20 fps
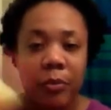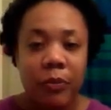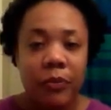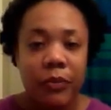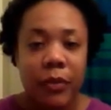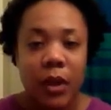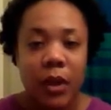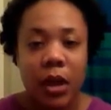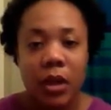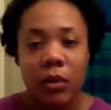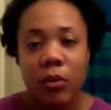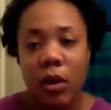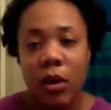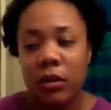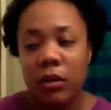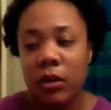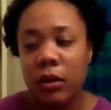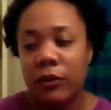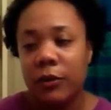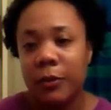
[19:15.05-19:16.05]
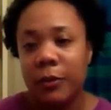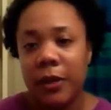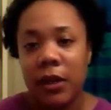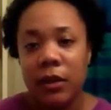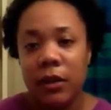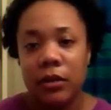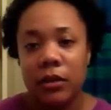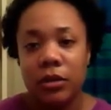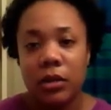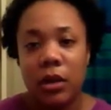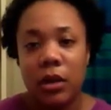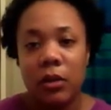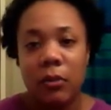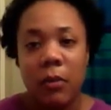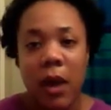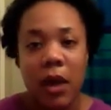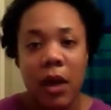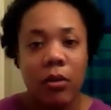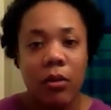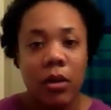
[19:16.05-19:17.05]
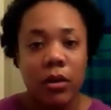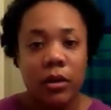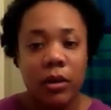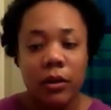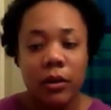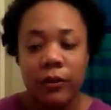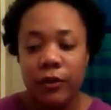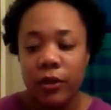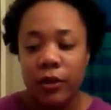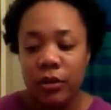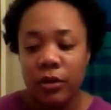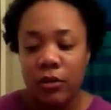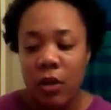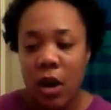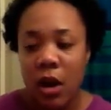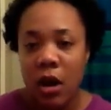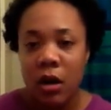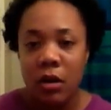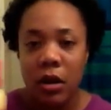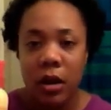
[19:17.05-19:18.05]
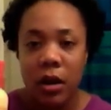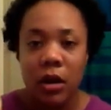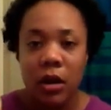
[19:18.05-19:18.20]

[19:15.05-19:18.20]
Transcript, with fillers: And it worked good for me, so it might work good for you all.